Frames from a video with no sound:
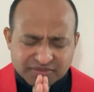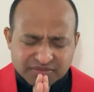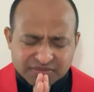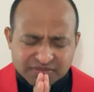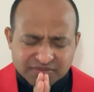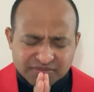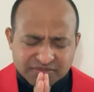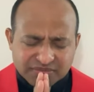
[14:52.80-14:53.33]

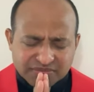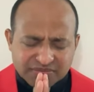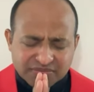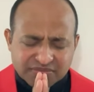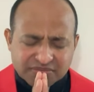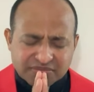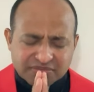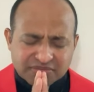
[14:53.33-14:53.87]

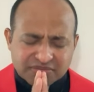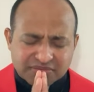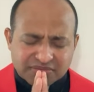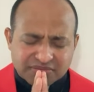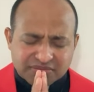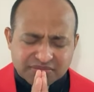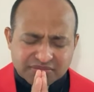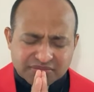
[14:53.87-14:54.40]

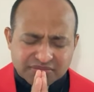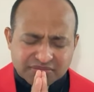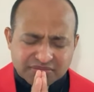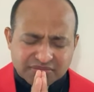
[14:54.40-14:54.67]
(silence)